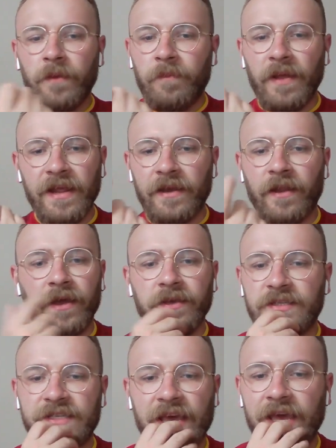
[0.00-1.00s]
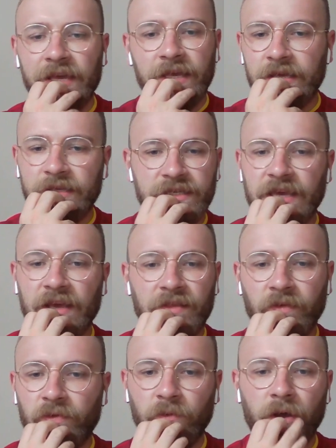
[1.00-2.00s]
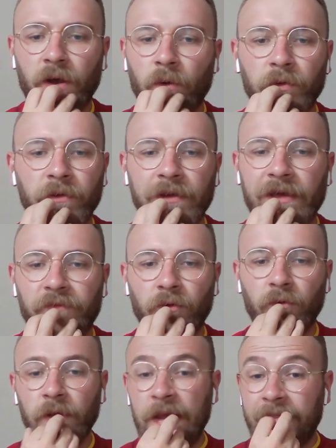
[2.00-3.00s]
Billing, like you say, is kicked onto a whole new level.